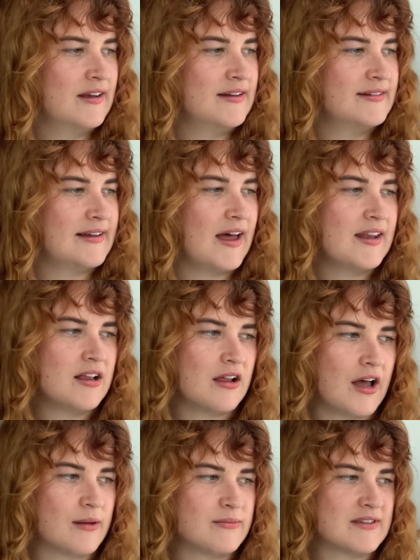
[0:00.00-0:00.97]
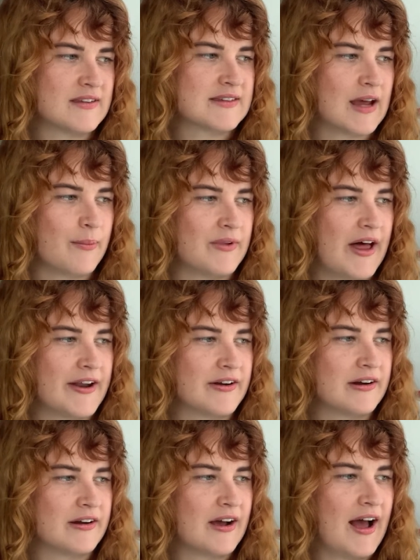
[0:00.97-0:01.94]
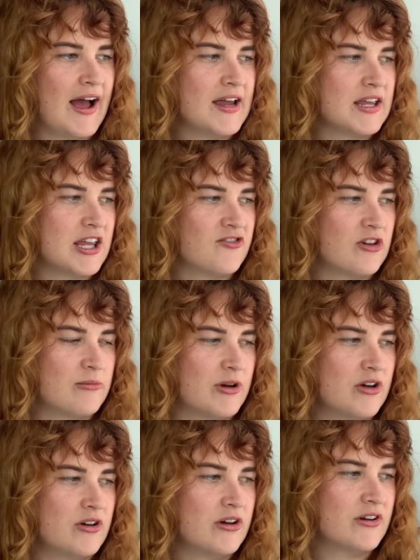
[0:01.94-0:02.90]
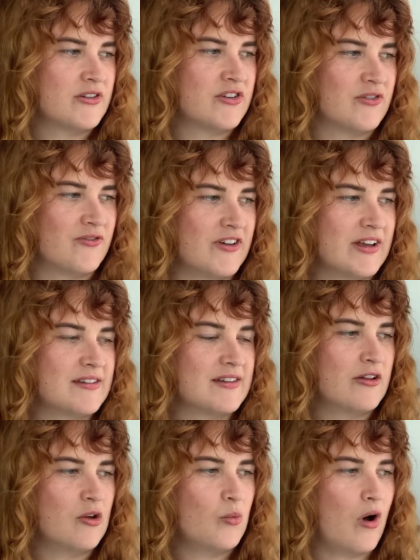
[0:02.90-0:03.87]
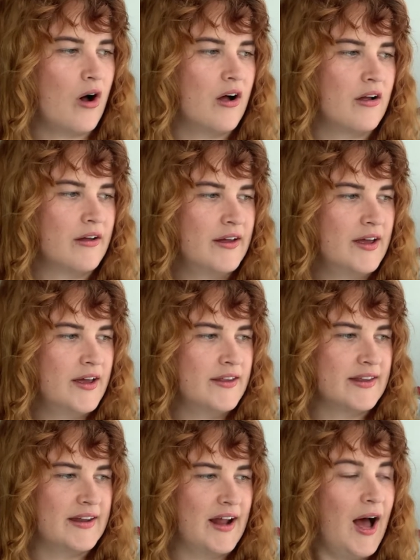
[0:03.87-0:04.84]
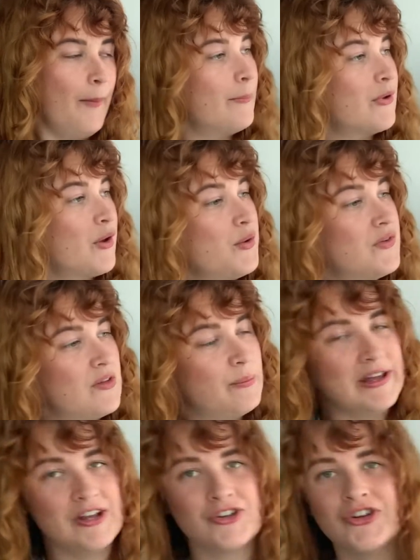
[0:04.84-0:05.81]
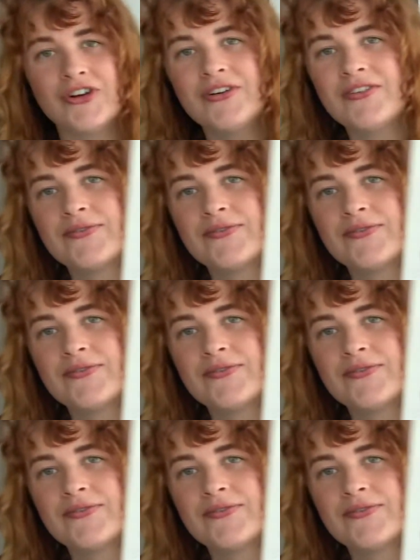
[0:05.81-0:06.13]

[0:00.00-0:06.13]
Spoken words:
Daddy climbs the stepladder. I give him a hook to fix in the wall. Then up goes the picture.